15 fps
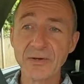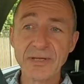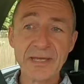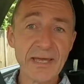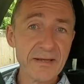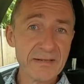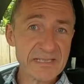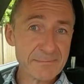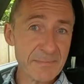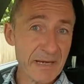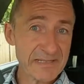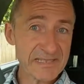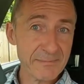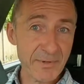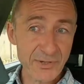Kia
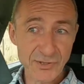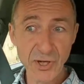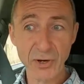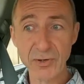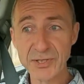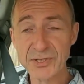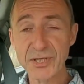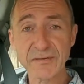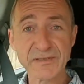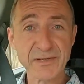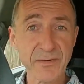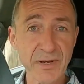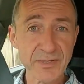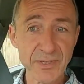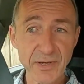expects the majority of
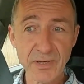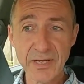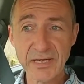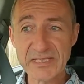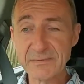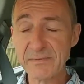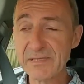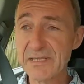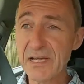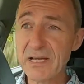Sorento customers